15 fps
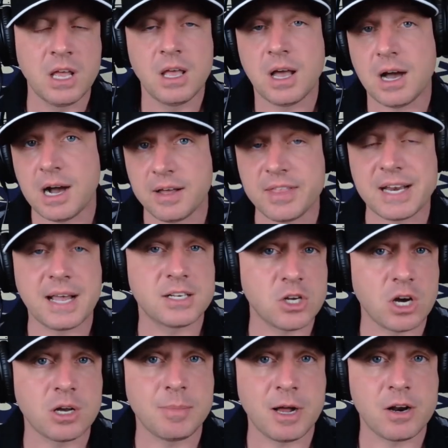uh, that I
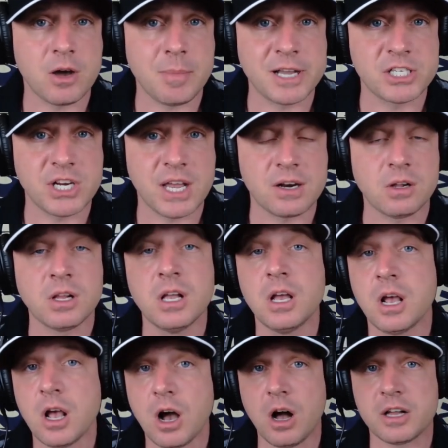talk about on my channel.
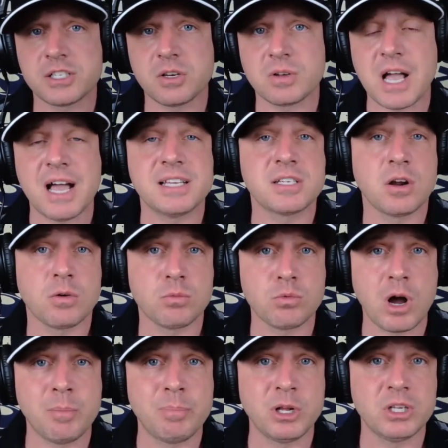Also, guys,
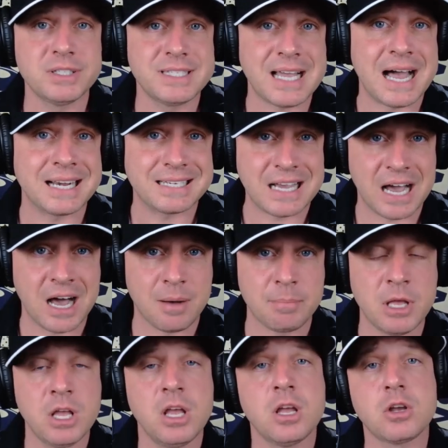
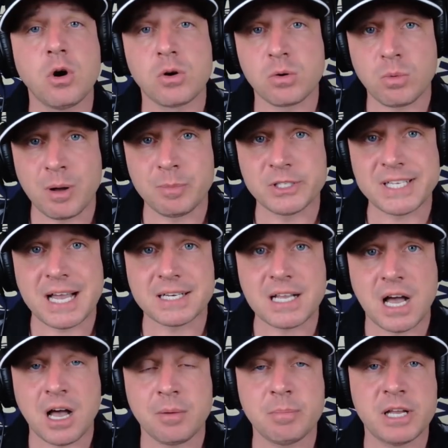rumble.com. Go to
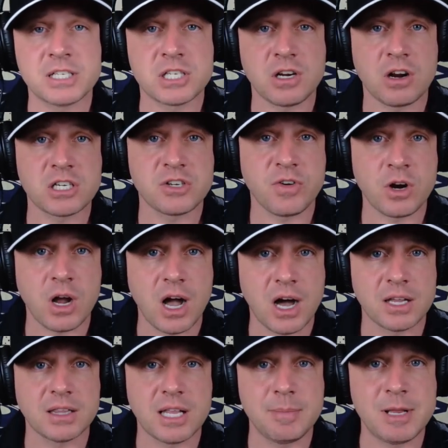rumble.com and search for
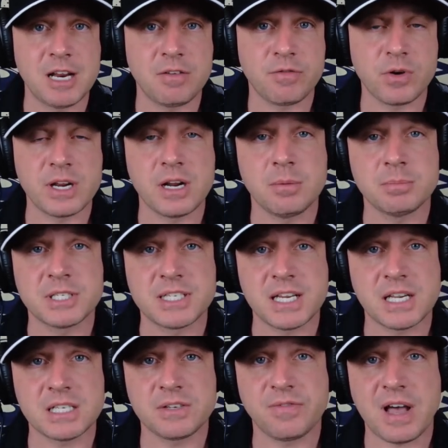Unlimited Freedom
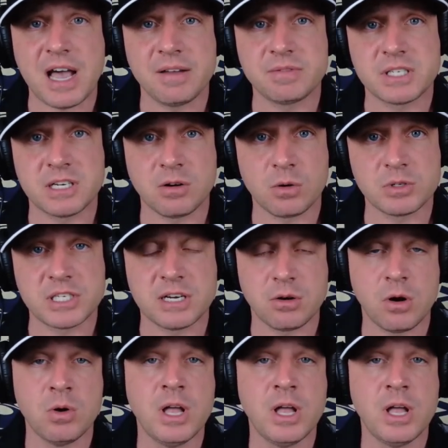6500.